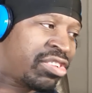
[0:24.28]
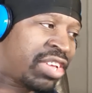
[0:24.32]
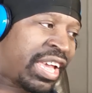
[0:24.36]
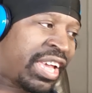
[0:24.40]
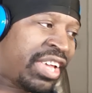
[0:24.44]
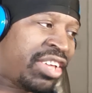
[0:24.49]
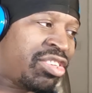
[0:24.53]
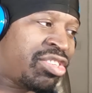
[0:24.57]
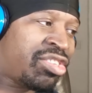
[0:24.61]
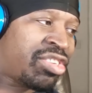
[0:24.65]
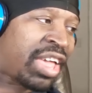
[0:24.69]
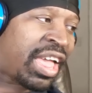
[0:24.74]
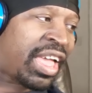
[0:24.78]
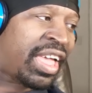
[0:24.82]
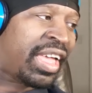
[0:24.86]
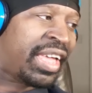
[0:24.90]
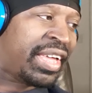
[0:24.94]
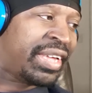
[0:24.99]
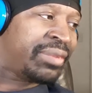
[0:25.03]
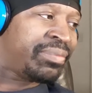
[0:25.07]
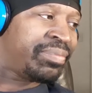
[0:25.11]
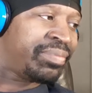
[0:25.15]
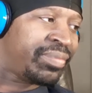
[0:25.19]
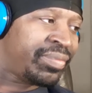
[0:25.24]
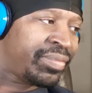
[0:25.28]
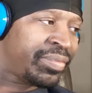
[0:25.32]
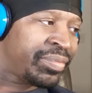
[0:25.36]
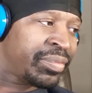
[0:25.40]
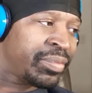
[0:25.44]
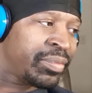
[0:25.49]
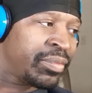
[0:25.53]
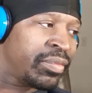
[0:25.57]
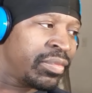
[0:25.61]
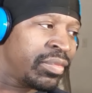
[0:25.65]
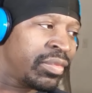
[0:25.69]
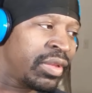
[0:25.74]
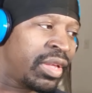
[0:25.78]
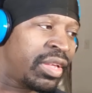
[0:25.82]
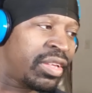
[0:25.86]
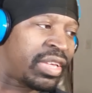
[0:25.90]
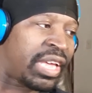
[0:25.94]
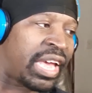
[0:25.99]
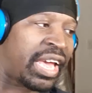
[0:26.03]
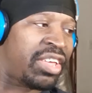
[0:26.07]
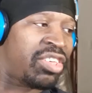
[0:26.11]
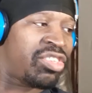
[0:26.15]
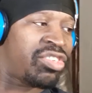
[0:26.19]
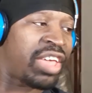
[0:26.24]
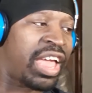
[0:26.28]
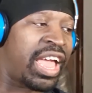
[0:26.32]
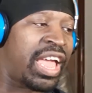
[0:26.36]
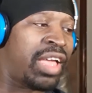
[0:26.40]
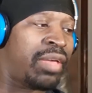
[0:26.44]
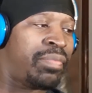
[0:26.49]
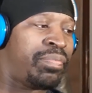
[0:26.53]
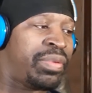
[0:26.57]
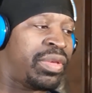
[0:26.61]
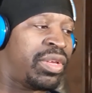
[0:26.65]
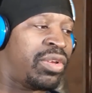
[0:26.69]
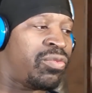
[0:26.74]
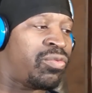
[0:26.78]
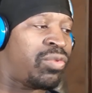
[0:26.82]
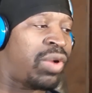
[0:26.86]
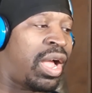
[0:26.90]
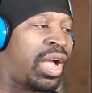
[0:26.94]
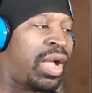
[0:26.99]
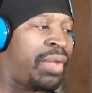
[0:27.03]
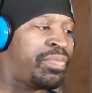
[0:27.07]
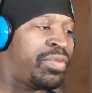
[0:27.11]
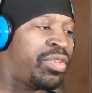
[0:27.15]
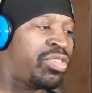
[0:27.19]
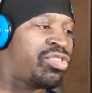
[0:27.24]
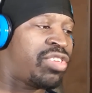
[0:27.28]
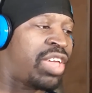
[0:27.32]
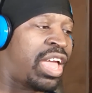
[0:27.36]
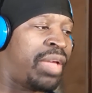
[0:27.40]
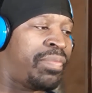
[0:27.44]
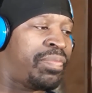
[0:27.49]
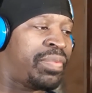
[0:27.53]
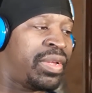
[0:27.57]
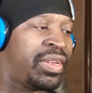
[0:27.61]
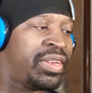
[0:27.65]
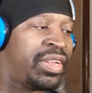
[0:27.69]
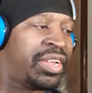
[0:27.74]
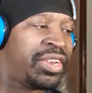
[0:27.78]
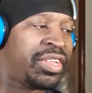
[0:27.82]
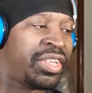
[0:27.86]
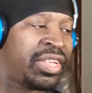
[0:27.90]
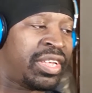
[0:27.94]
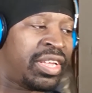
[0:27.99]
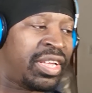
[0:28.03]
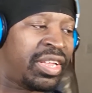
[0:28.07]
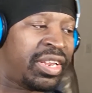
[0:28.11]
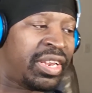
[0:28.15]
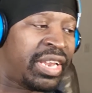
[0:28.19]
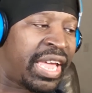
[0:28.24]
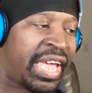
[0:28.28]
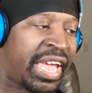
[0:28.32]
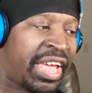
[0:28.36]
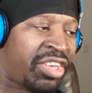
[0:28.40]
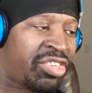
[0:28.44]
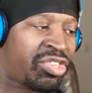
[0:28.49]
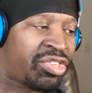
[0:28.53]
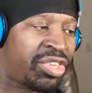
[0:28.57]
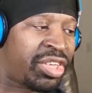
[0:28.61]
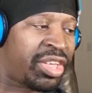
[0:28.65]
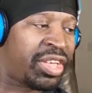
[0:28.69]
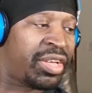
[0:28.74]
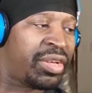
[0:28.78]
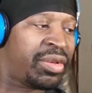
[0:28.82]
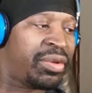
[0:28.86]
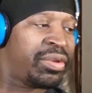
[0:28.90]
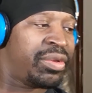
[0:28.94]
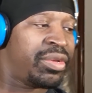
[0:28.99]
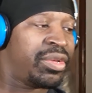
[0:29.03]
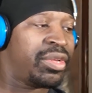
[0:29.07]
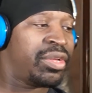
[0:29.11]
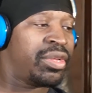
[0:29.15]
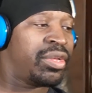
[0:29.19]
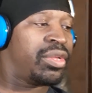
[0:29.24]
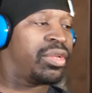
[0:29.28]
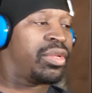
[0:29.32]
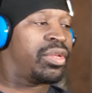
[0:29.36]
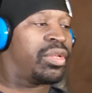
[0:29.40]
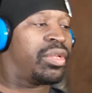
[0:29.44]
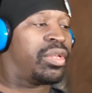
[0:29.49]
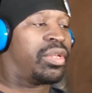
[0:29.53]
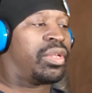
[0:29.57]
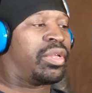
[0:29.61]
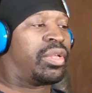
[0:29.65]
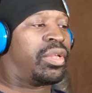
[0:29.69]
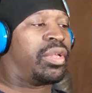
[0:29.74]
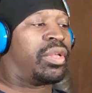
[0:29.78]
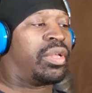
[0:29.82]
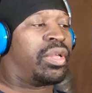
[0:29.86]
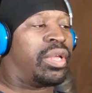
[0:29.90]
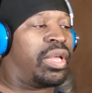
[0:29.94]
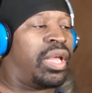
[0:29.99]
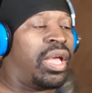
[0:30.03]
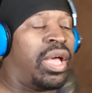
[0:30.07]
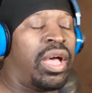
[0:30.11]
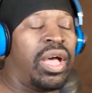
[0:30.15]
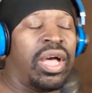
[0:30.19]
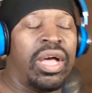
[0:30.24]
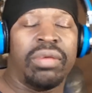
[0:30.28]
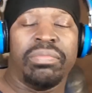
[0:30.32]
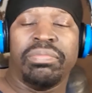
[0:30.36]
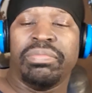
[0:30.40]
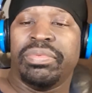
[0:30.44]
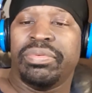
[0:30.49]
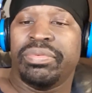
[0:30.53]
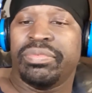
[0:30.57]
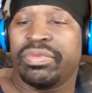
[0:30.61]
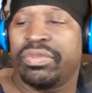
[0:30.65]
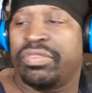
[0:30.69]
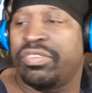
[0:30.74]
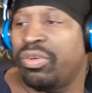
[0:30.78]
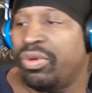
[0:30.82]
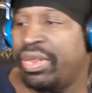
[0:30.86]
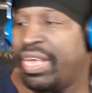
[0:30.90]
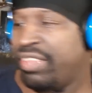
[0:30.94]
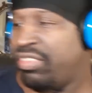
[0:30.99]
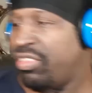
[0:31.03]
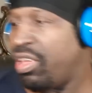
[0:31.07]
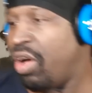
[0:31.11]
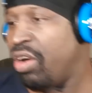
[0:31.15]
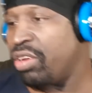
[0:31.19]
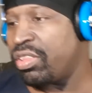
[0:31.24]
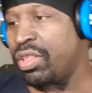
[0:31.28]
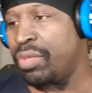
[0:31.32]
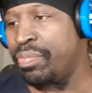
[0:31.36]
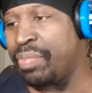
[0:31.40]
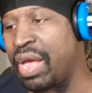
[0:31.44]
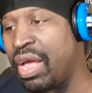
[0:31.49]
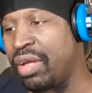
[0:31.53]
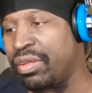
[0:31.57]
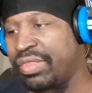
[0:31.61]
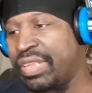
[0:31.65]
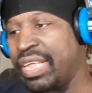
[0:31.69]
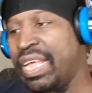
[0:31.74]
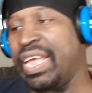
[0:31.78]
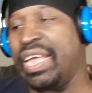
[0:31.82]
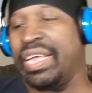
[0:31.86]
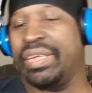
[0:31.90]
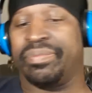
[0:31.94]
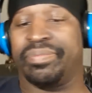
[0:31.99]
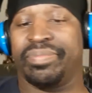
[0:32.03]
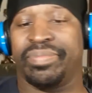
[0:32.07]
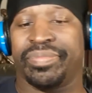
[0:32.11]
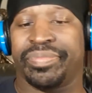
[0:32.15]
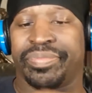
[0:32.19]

K Shine. K Shine being robbed the champion of the year last year um, so they talked about that.